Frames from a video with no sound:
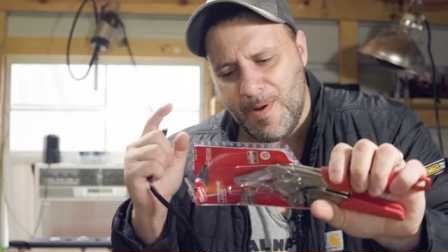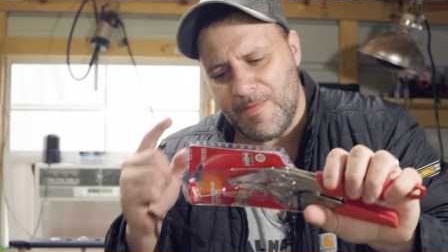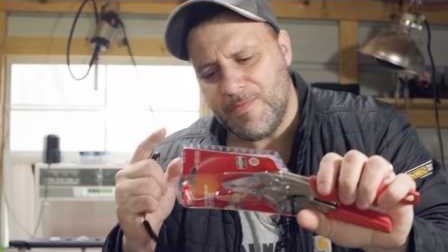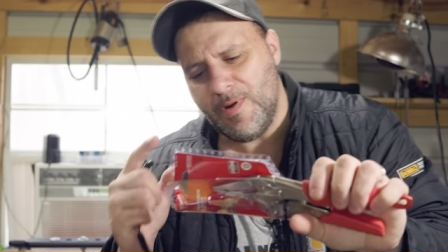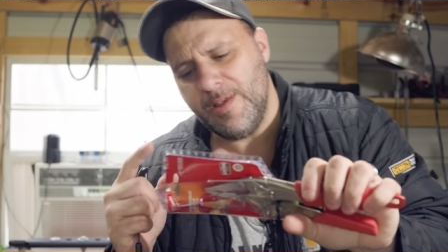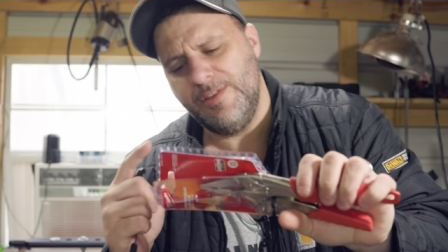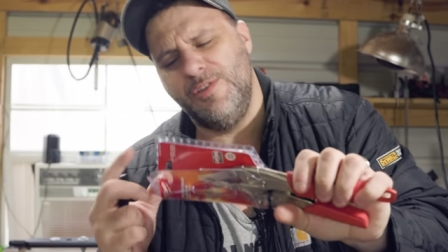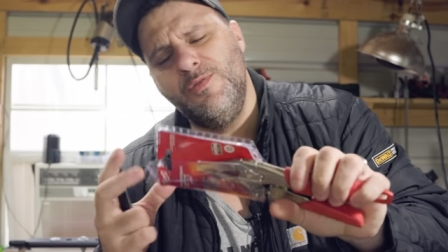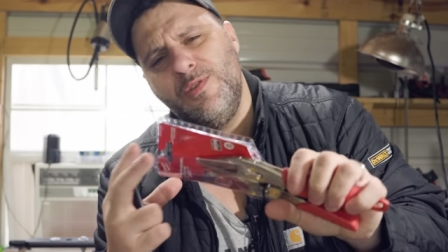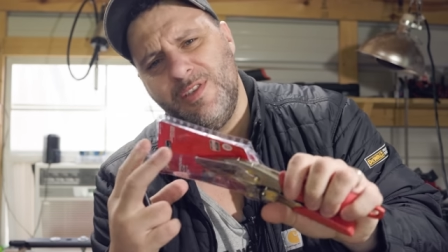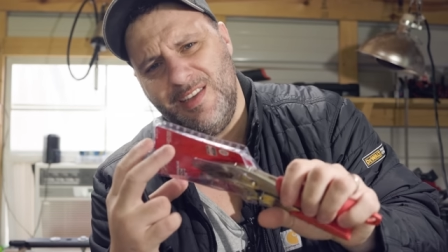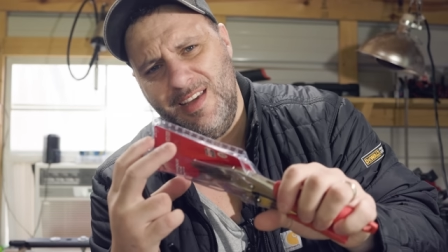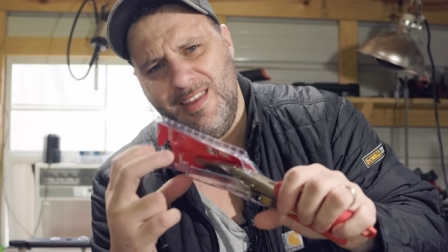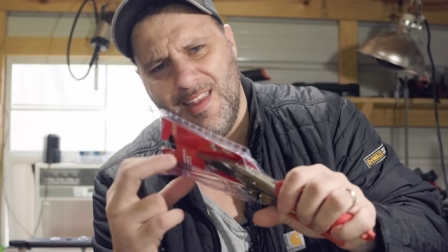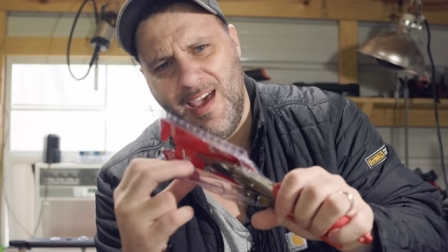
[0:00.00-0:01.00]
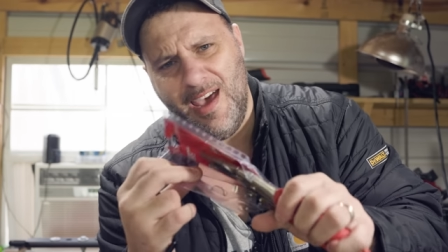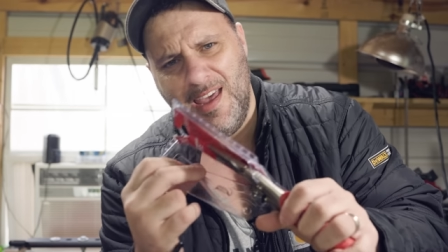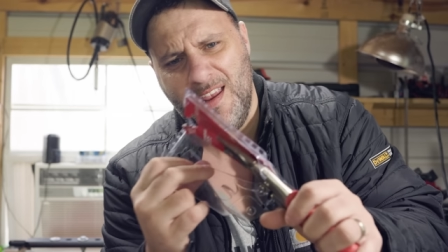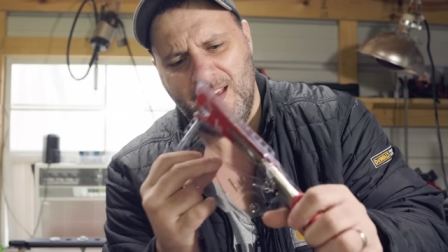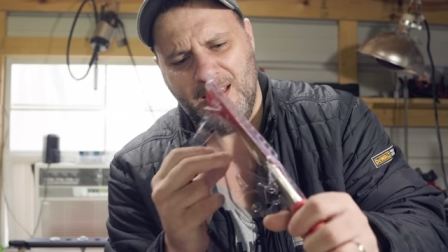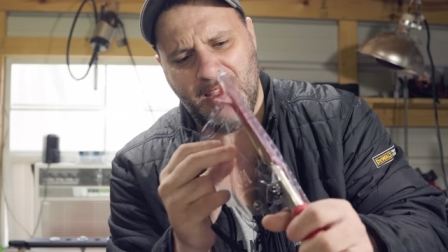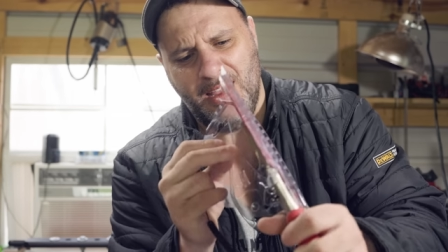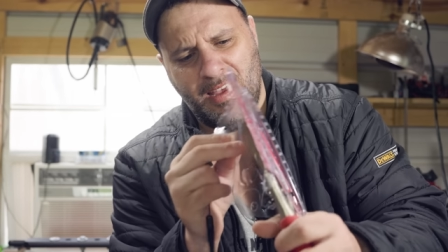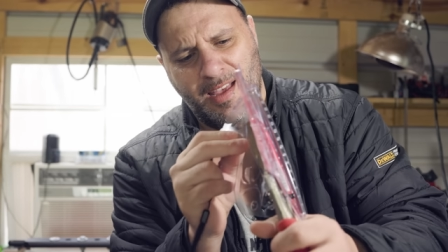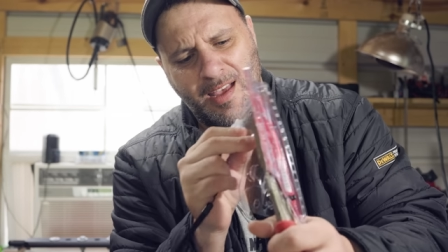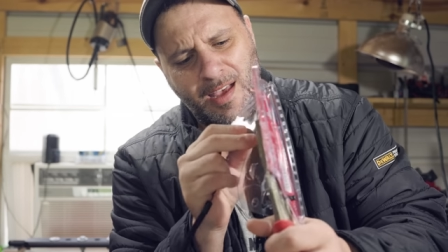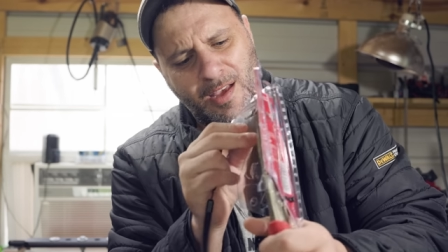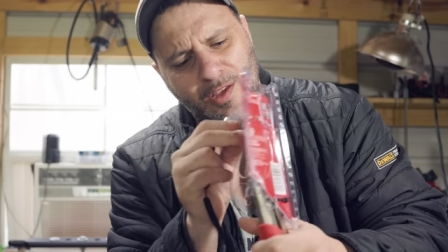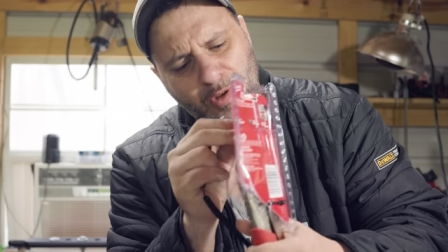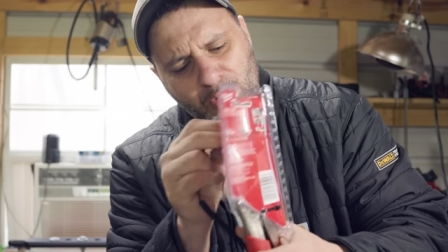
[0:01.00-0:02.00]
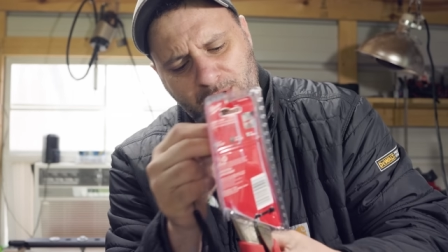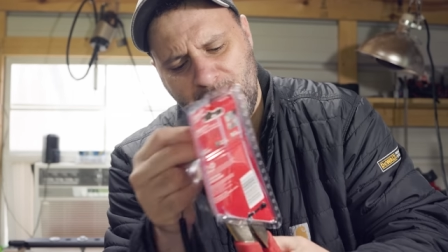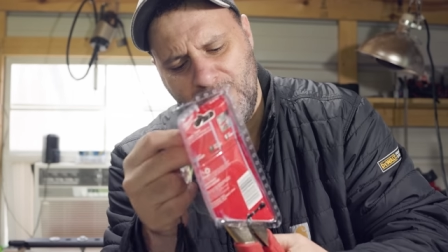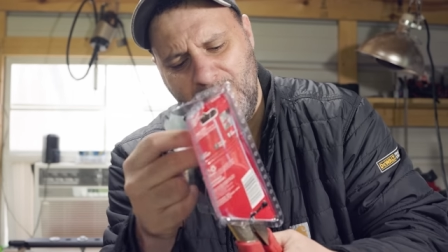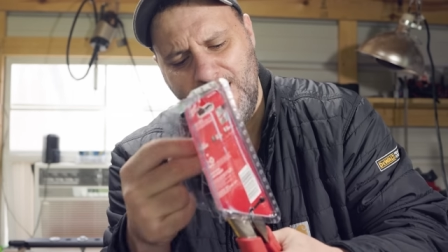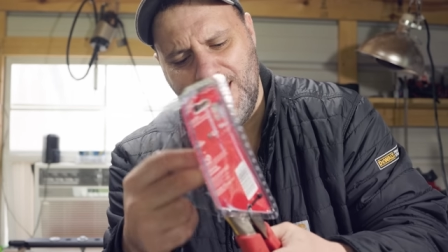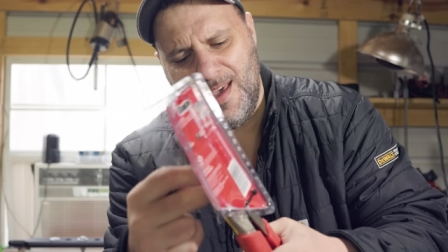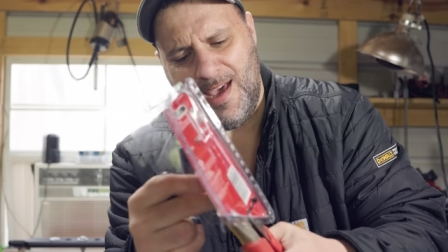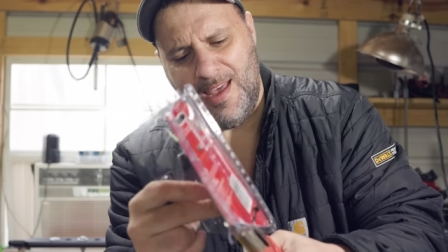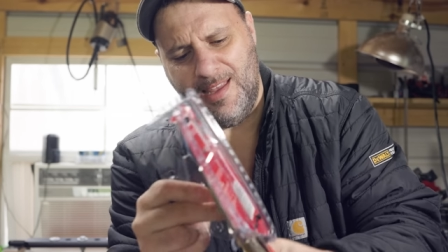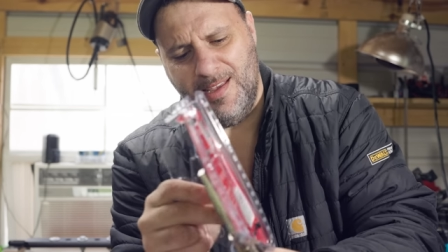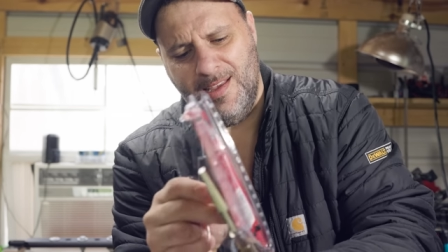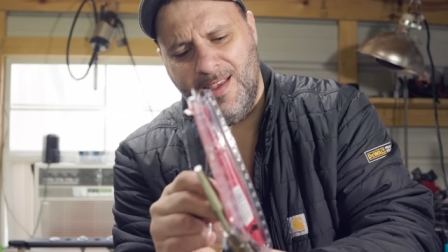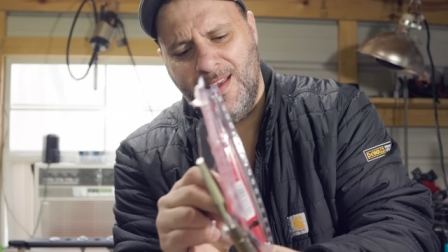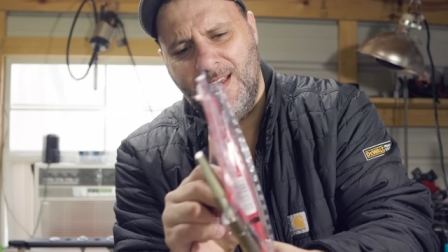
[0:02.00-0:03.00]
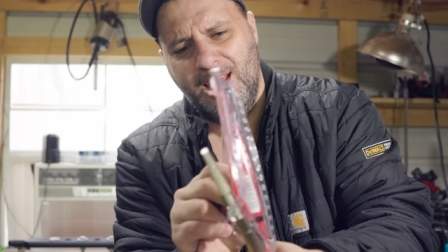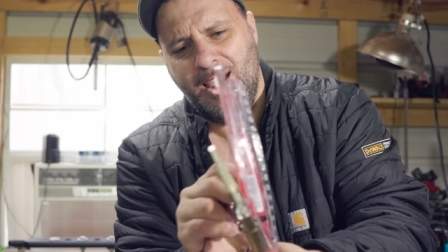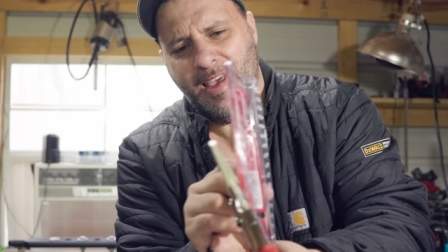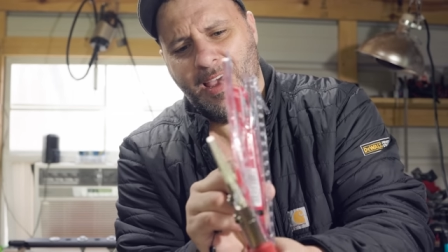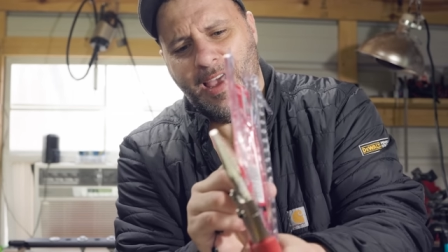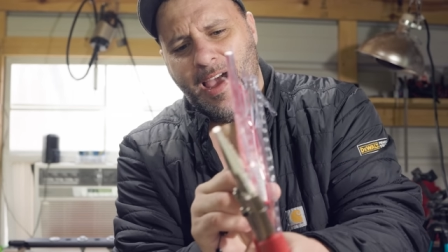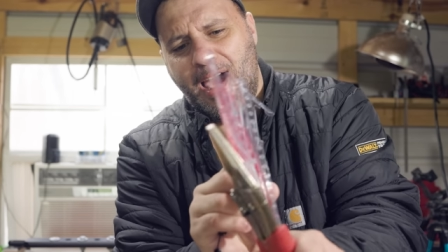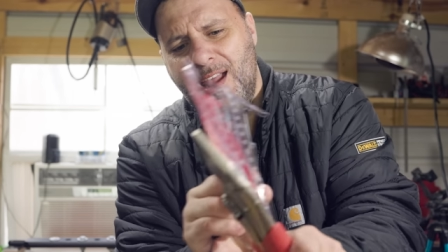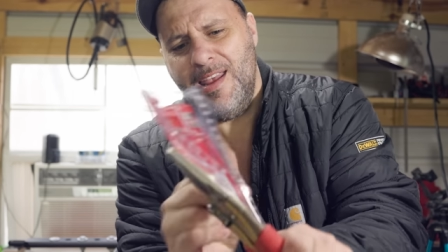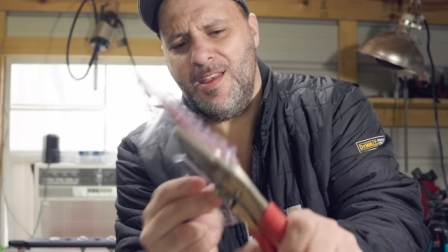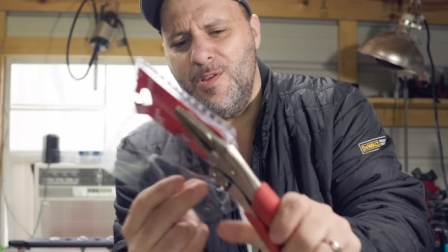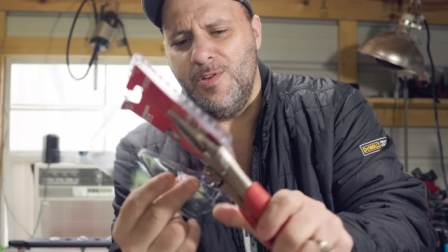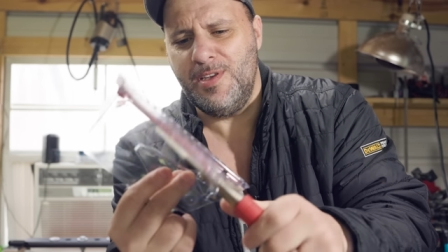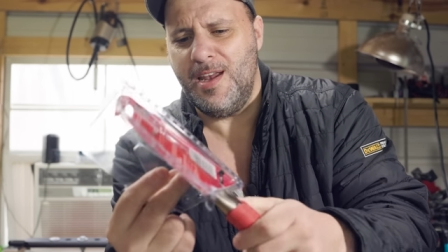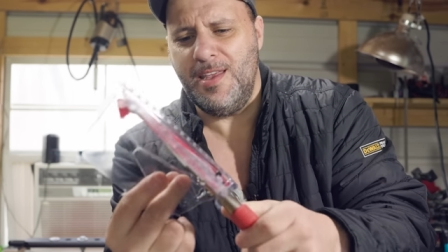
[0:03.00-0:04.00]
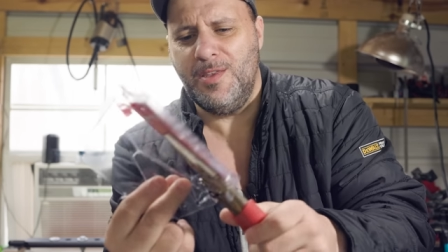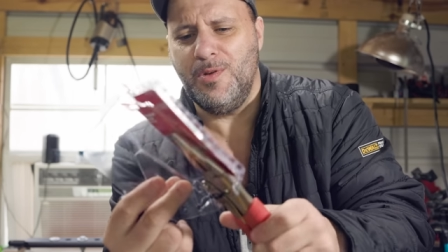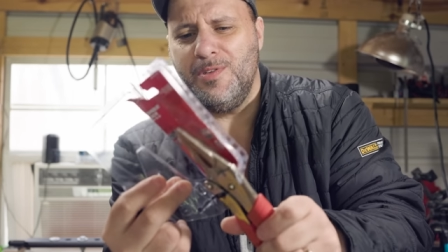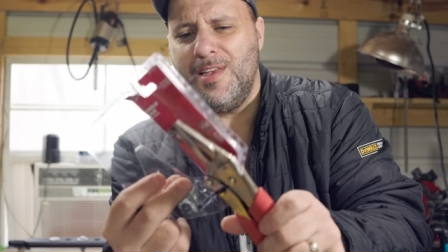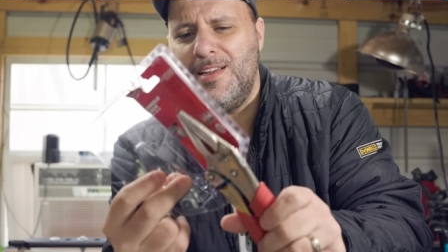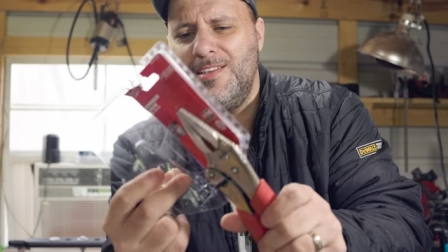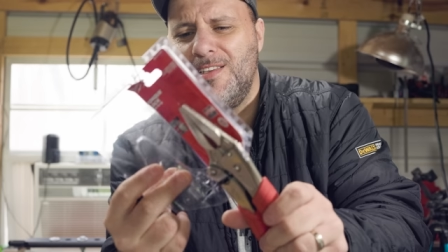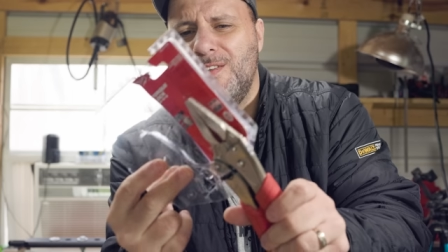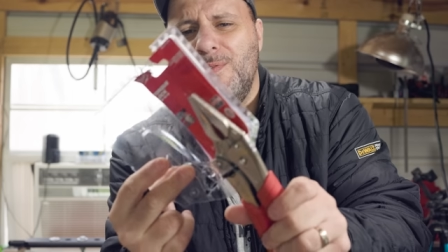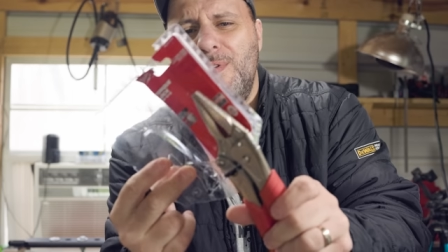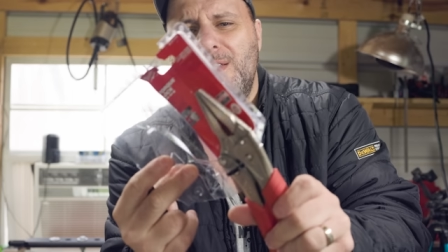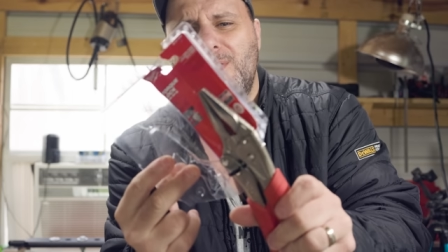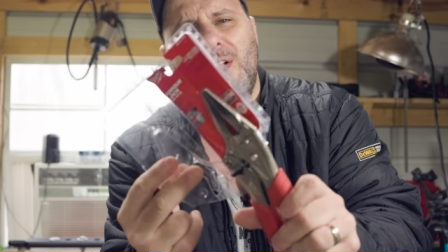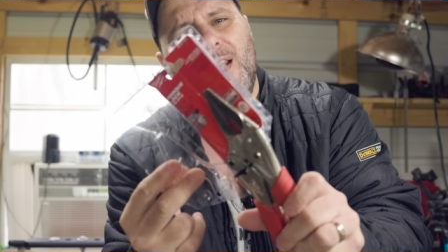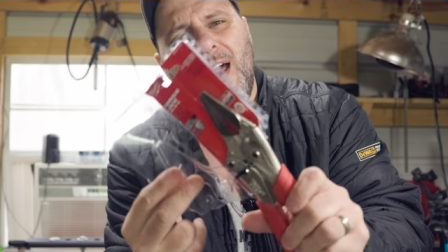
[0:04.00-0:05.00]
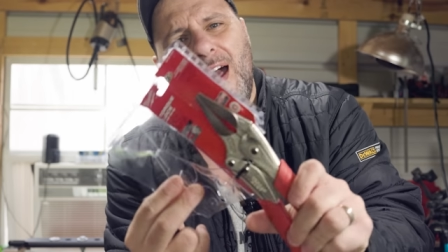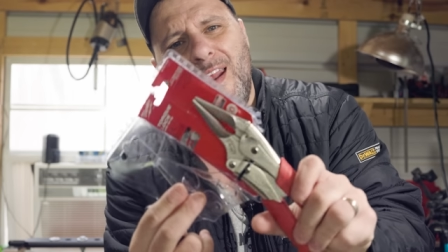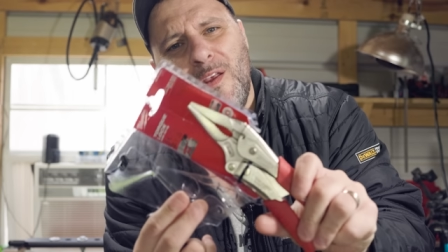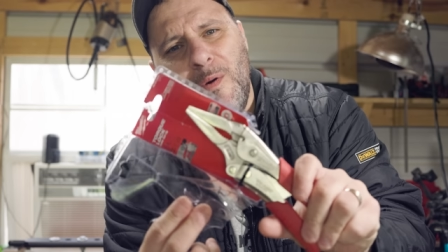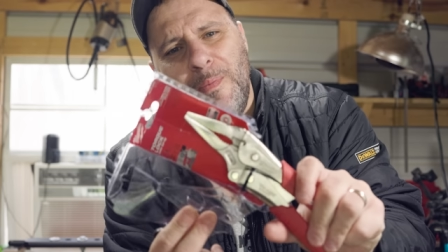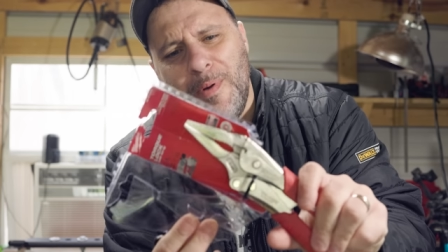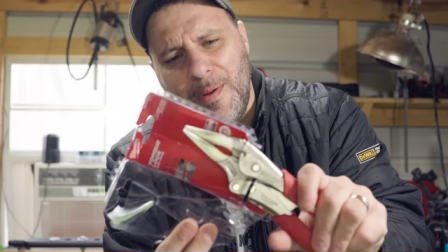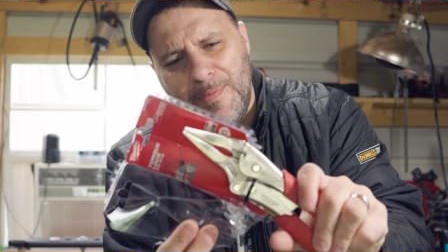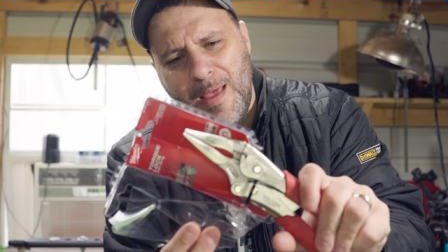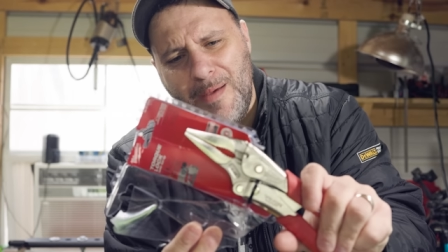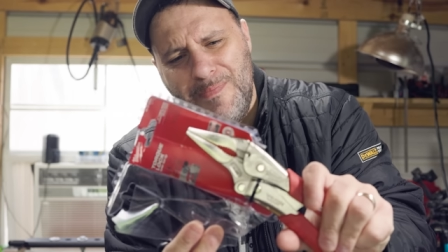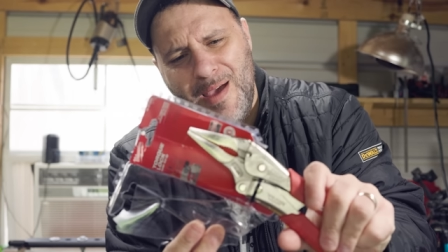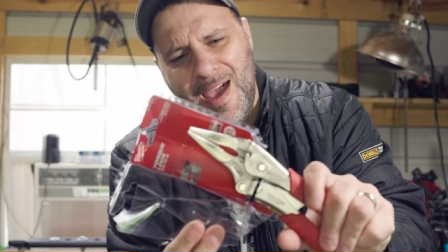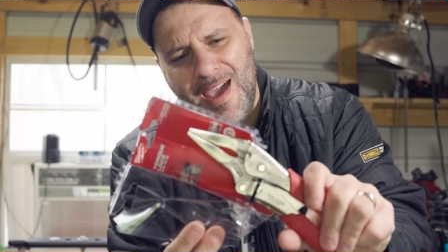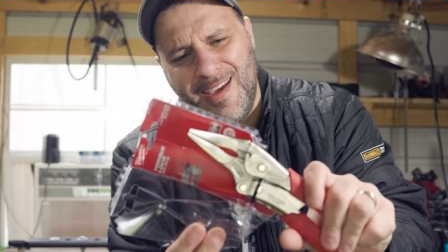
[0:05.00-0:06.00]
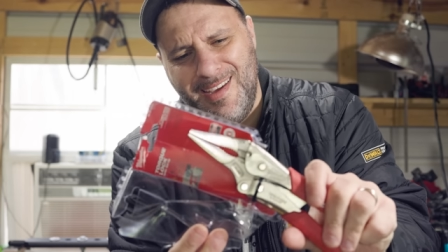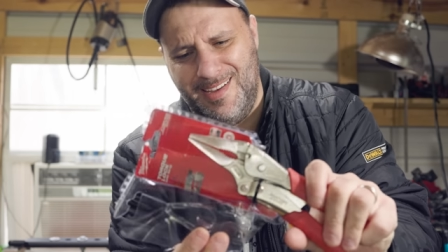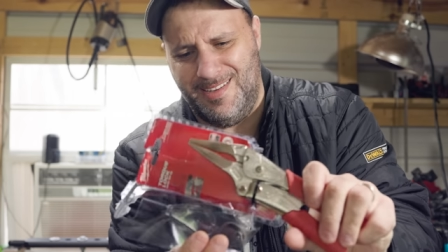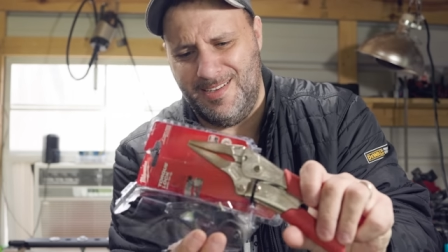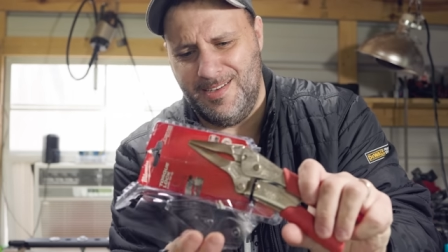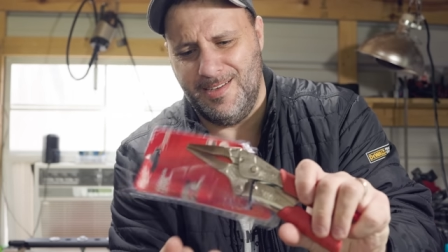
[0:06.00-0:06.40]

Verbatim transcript: my friends, you've seen that. You've seen that. I didn't use any tools. I just squeezed on that and opened up that package.